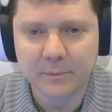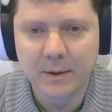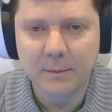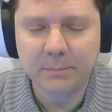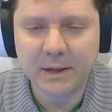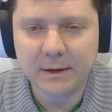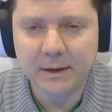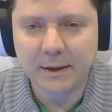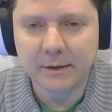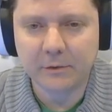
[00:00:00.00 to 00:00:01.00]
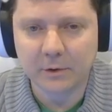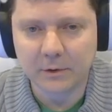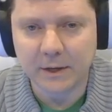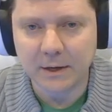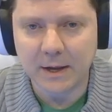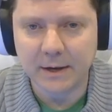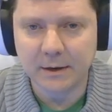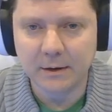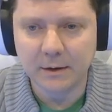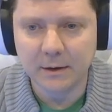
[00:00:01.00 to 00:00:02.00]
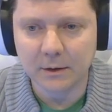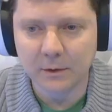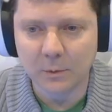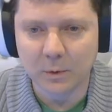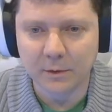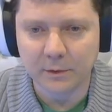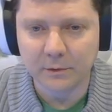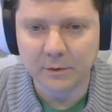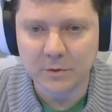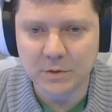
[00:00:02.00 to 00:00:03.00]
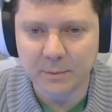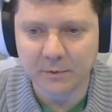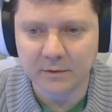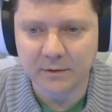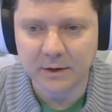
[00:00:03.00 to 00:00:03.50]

but it's certainly not nearly worth losing 2 ships over.